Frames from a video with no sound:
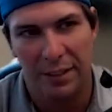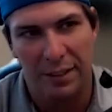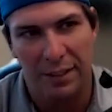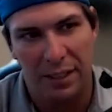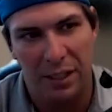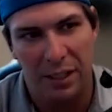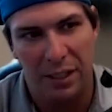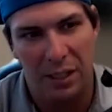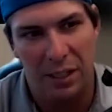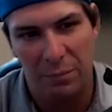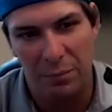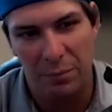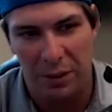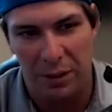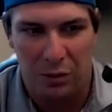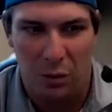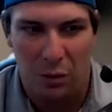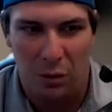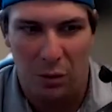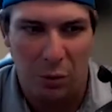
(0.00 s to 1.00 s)
Um, and
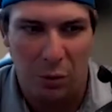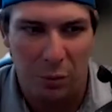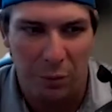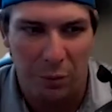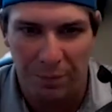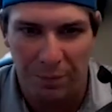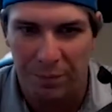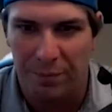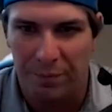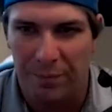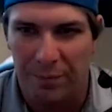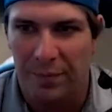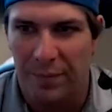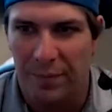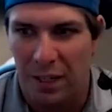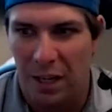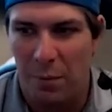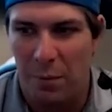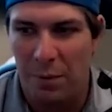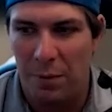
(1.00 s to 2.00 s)
so,
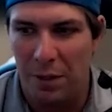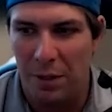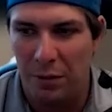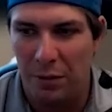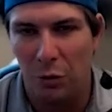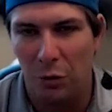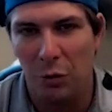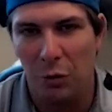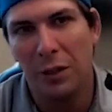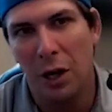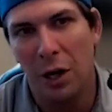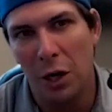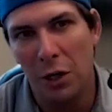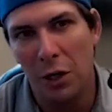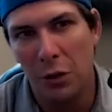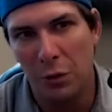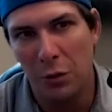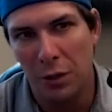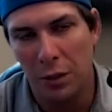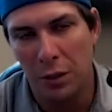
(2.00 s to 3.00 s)
I mean, so are
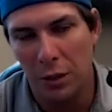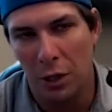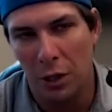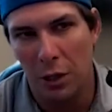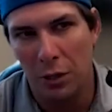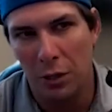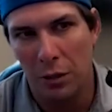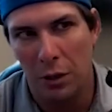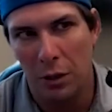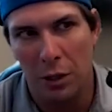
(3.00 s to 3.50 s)
you are,